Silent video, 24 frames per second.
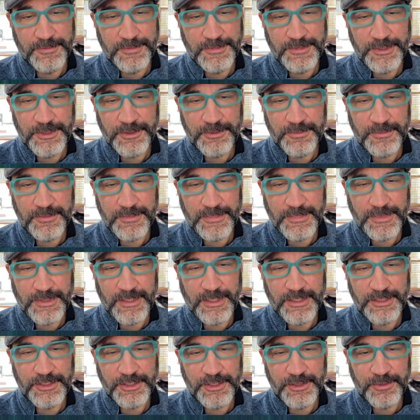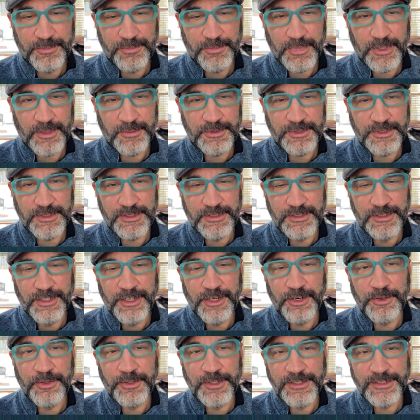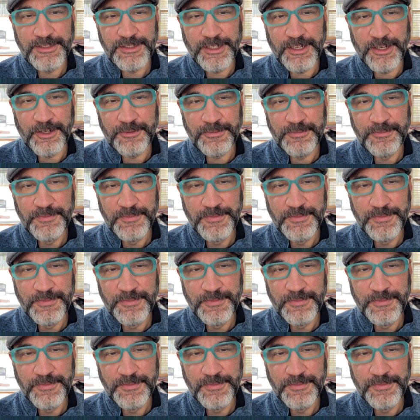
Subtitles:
So actually probably should narrow this down.